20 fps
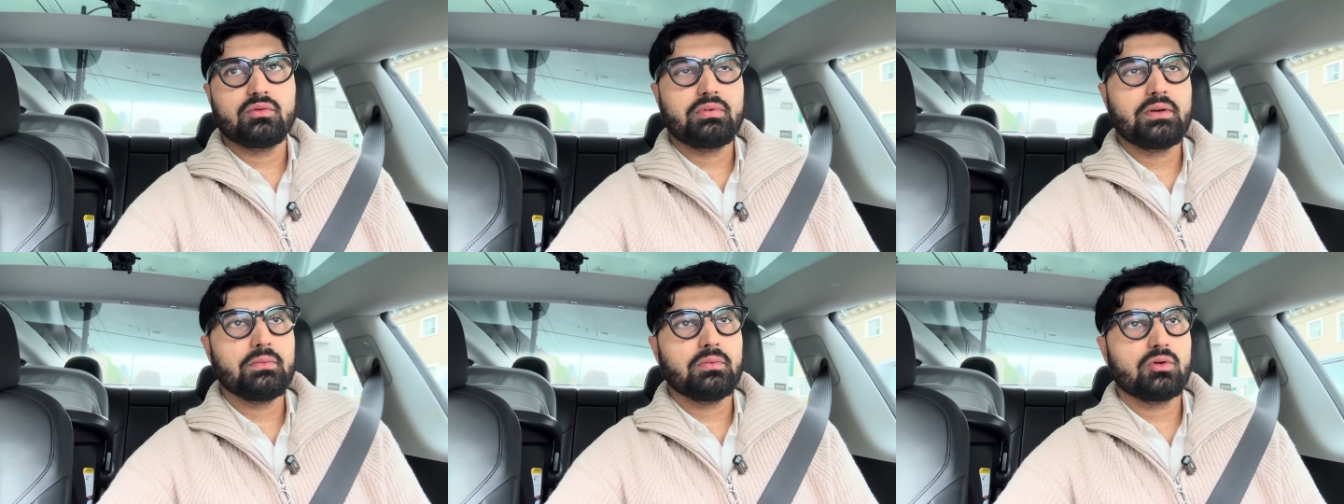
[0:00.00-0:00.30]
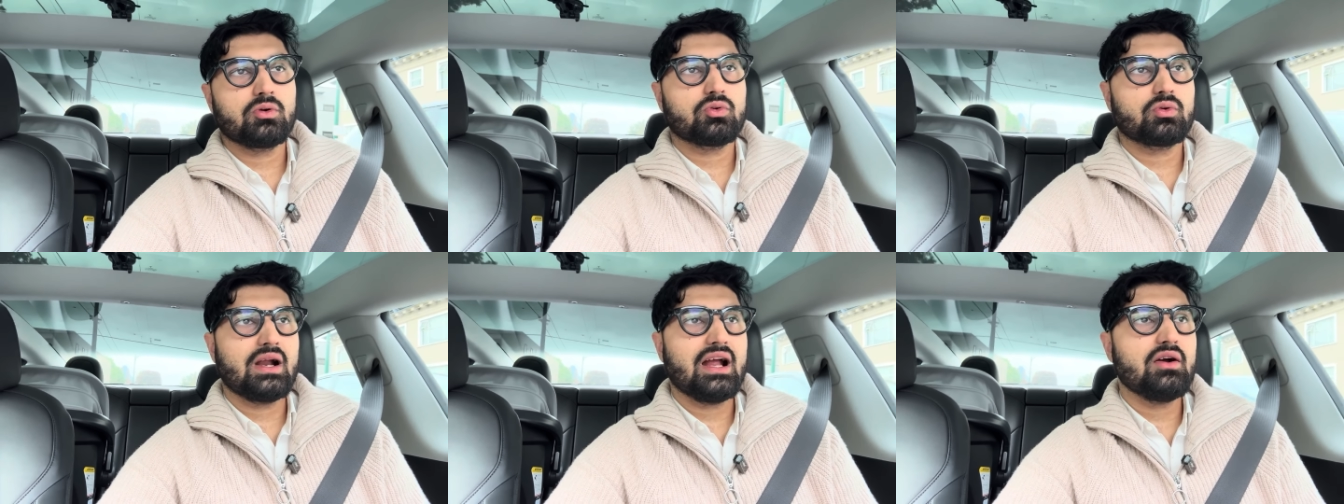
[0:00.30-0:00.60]

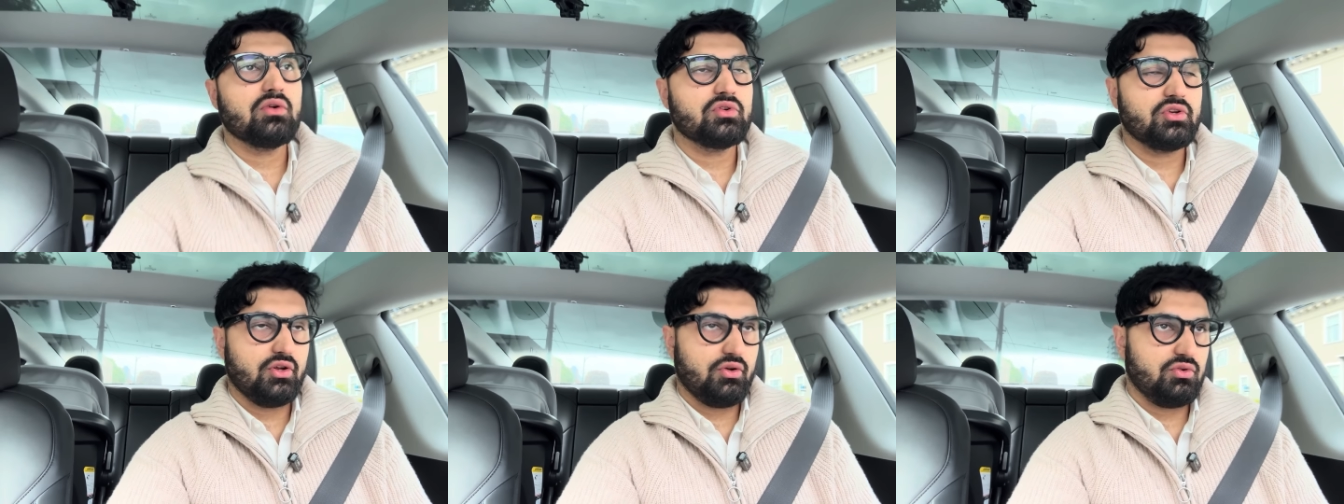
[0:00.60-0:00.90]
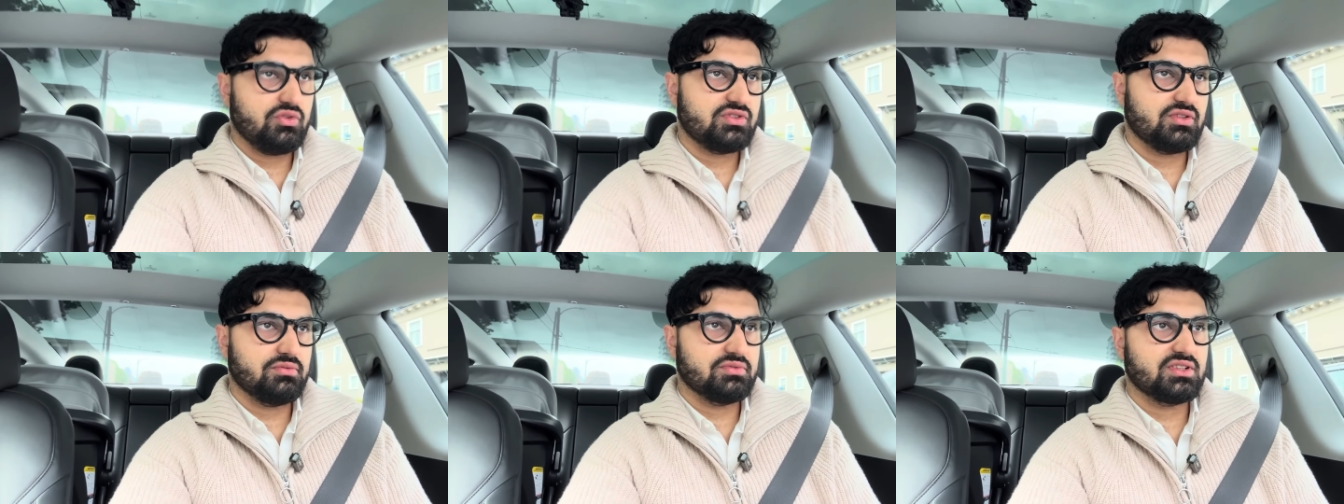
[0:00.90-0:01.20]
people around you
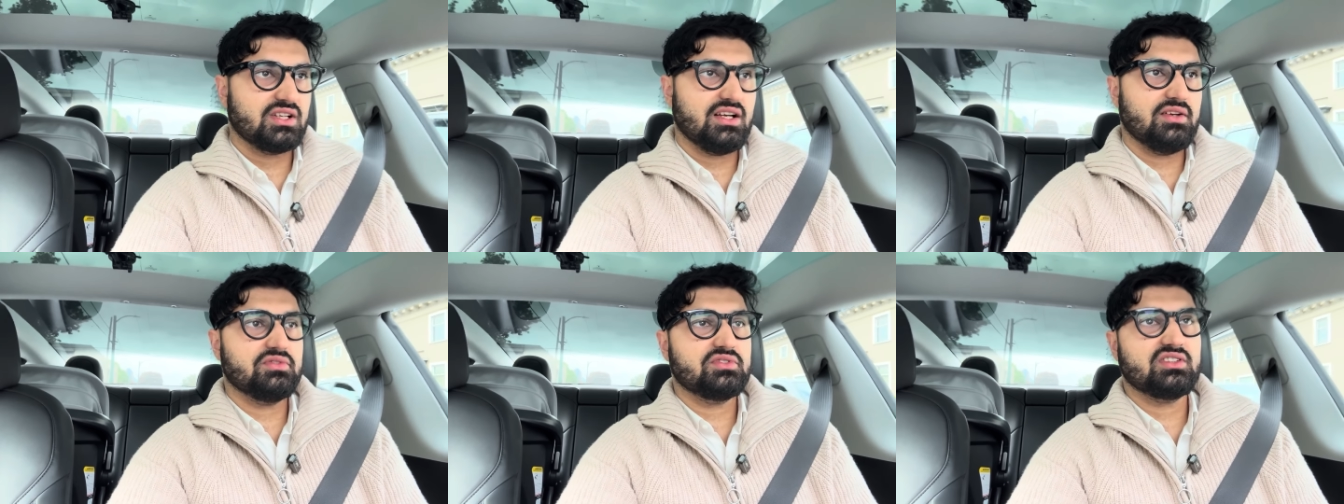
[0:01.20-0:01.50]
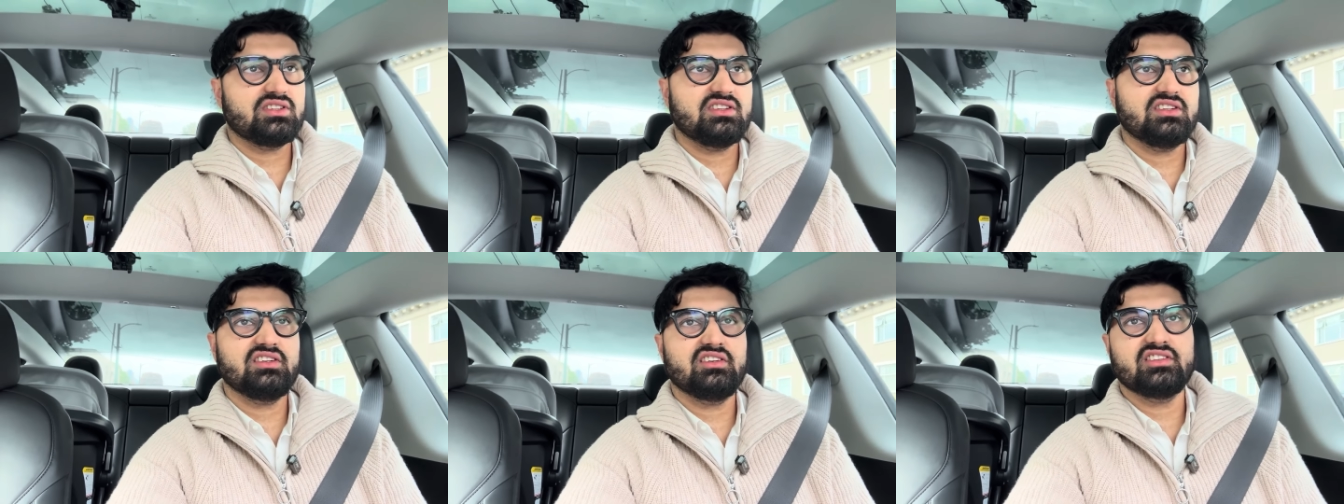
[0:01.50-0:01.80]
sometimes
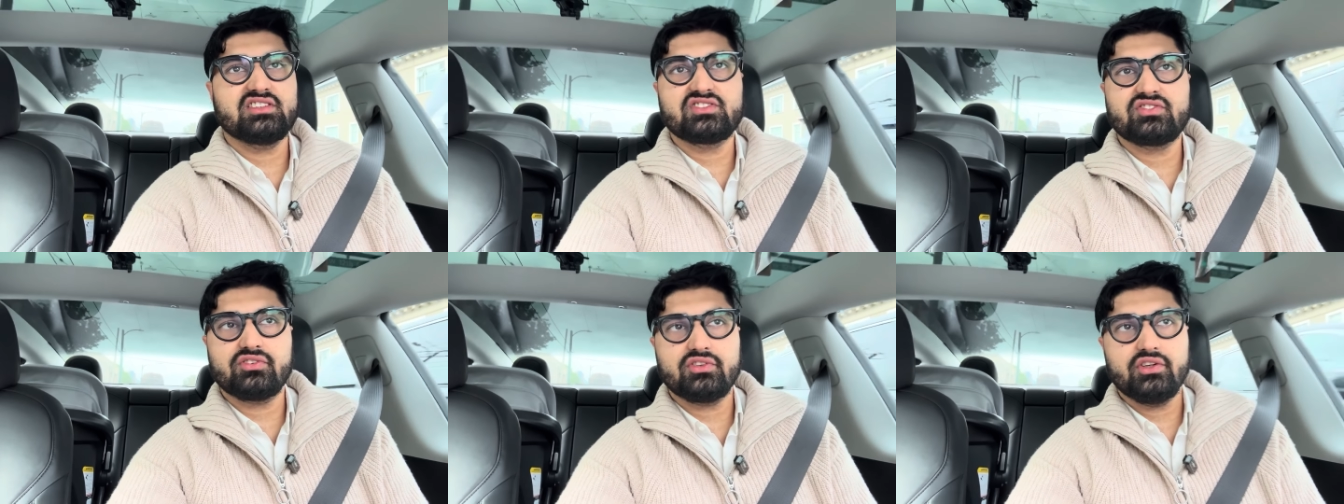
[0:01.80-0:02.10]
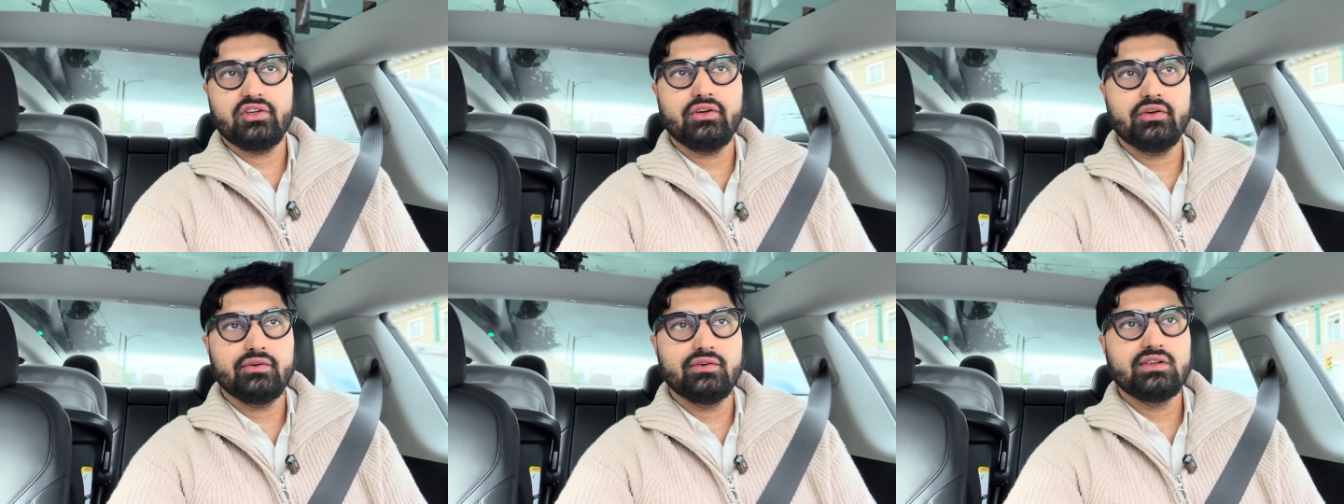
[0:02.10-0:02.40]
than it is for
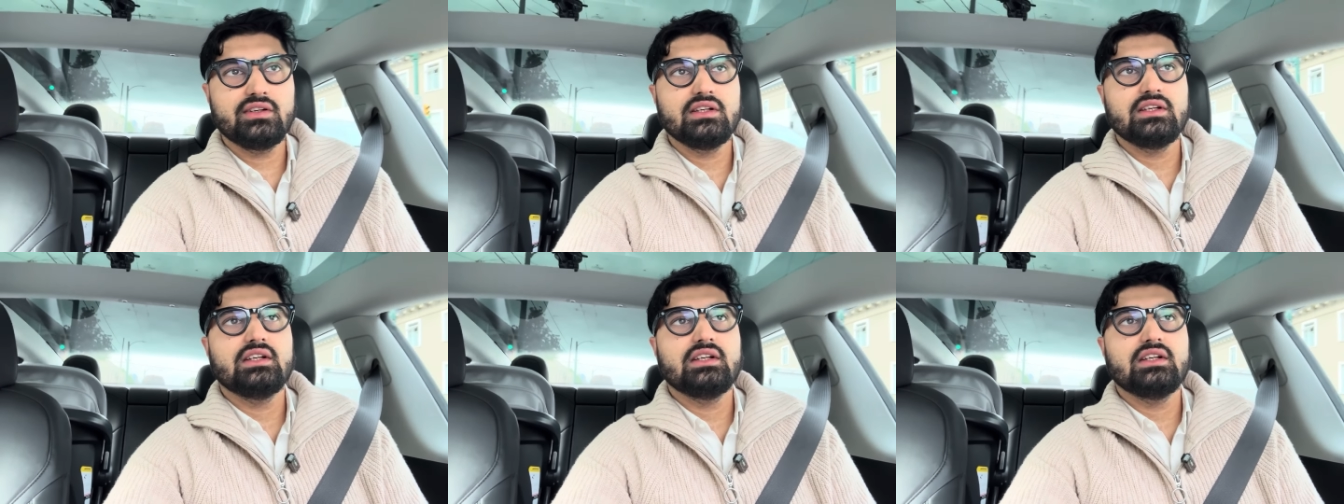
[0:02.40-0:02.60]
you.